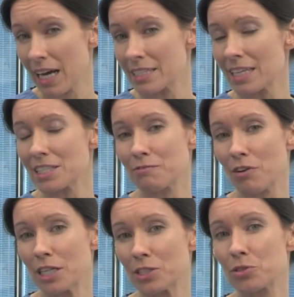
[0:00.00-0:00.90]

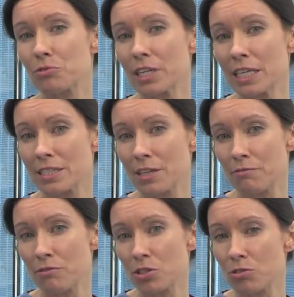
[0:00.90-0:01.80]
identified 3
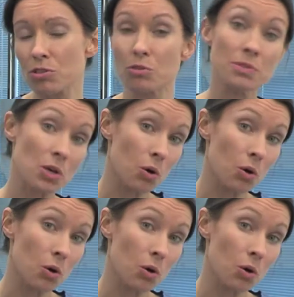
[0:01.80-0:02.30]
different groups